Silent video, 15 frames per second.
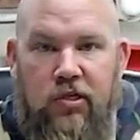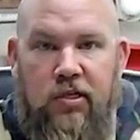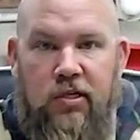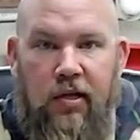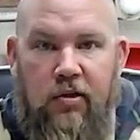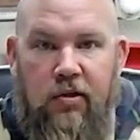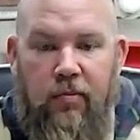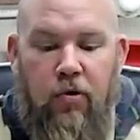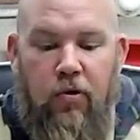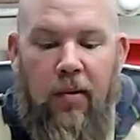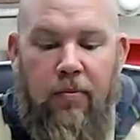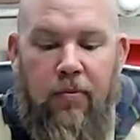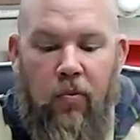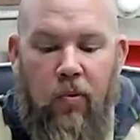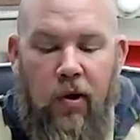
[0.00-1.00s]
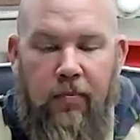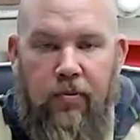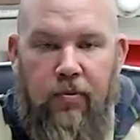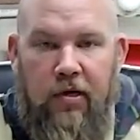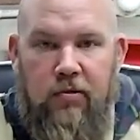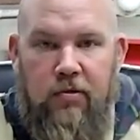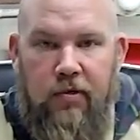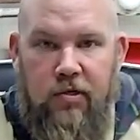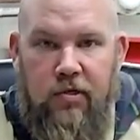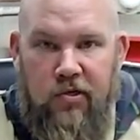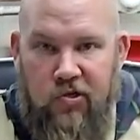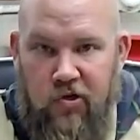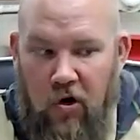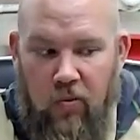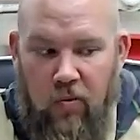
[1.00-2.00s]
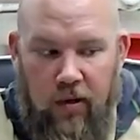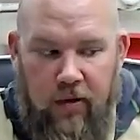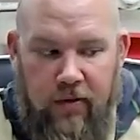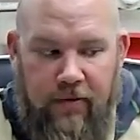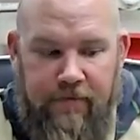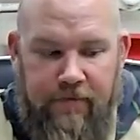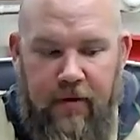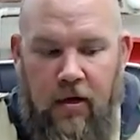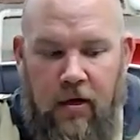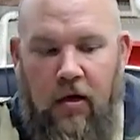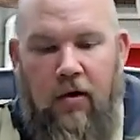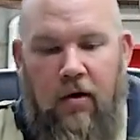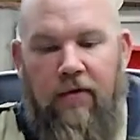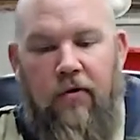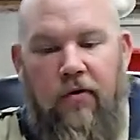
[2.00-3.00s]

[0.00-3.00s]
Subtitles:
just getting the proper weight placement to start with.